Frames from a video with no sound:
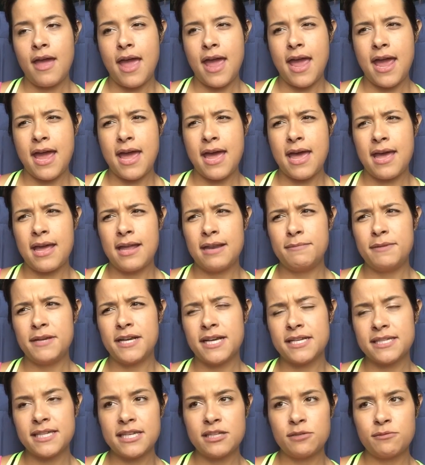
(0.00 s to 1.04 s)
And
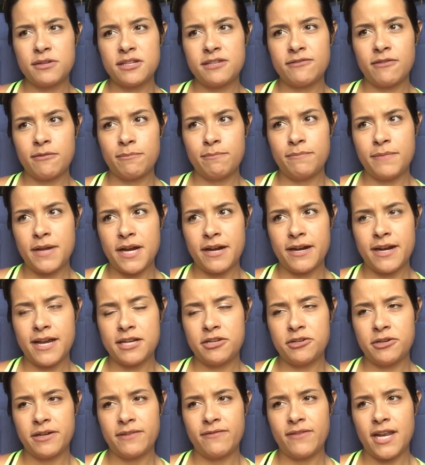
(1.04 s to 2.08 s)
because I switched from
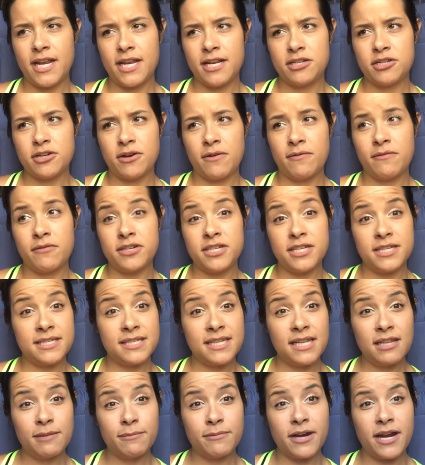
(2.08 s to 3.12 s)
Bariatric Advantage over to
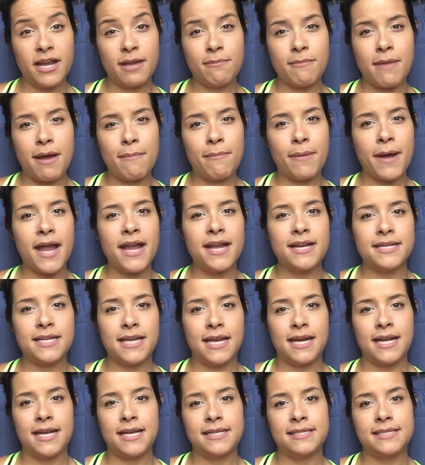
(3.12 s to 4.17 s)
Celebrate, my
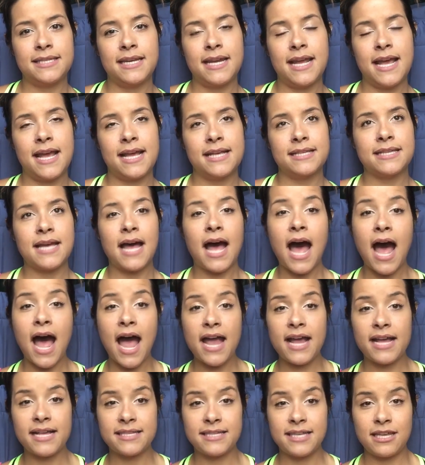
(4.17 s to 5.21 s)
biotin isn't as
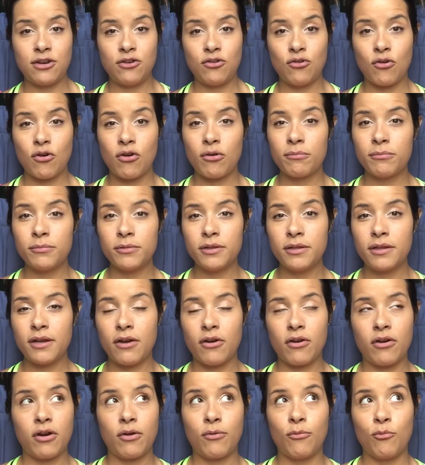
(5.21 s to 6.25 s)
high as it
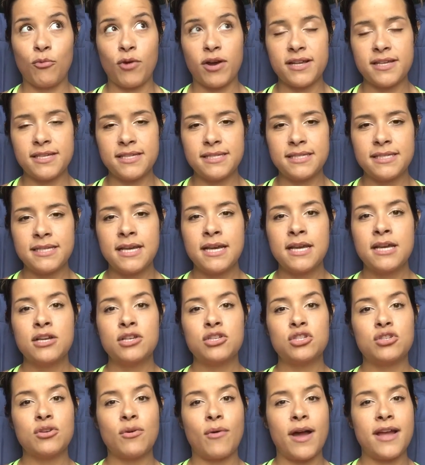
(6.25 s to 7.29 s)
was.
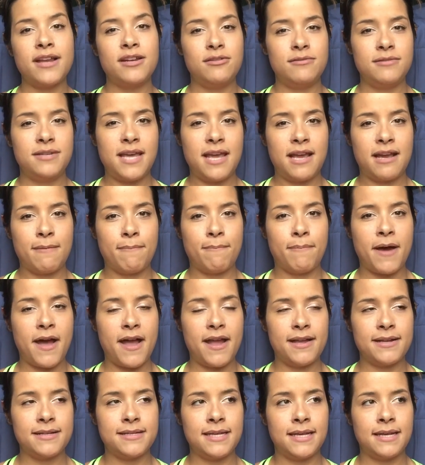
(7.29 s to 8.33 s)
So I do take a
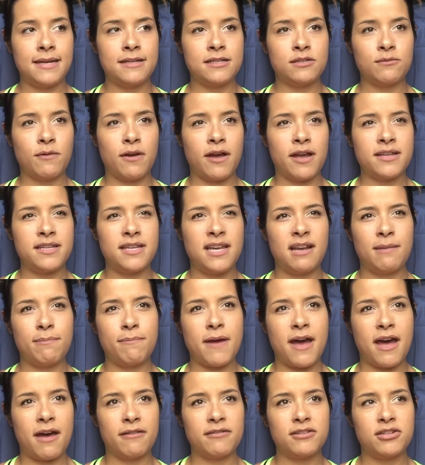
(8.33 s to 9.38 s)
biotin as well. I take
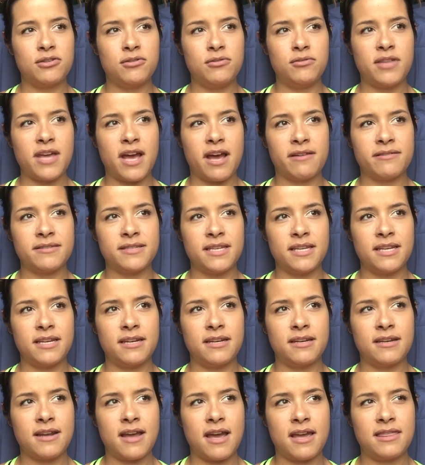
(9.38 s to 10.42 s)
about
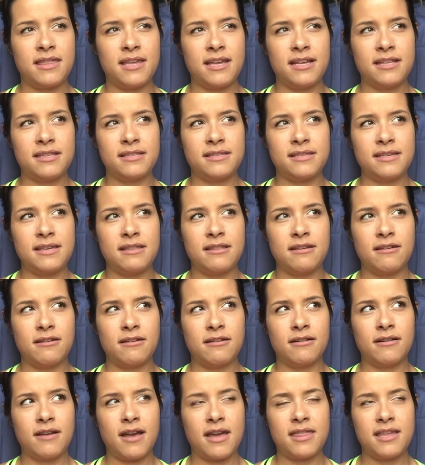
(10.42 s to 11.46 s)
2,000, I think it's
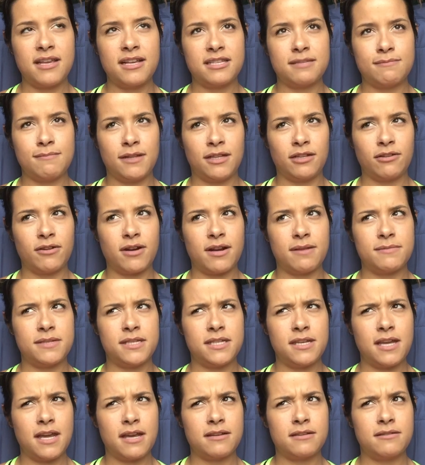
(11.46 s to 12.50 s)

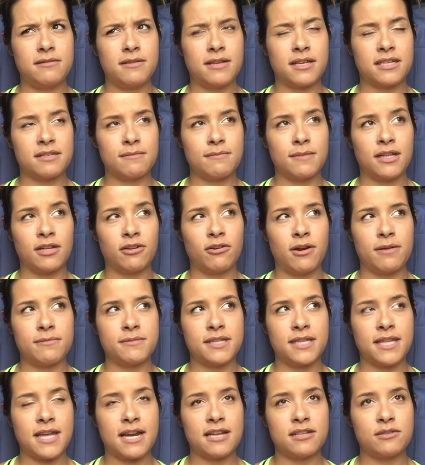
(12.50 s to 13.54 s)
milligrams. Yeah, 2,000 milligrams
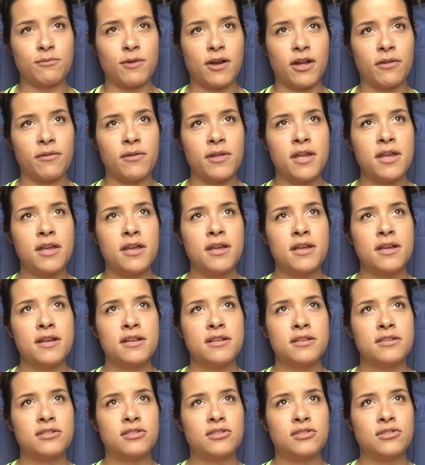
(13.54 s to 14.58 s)
of that as well.
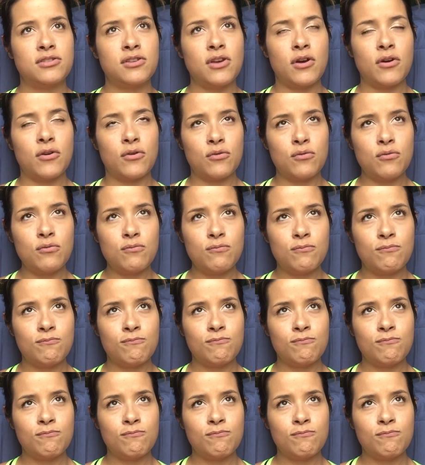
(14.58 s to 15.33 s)
So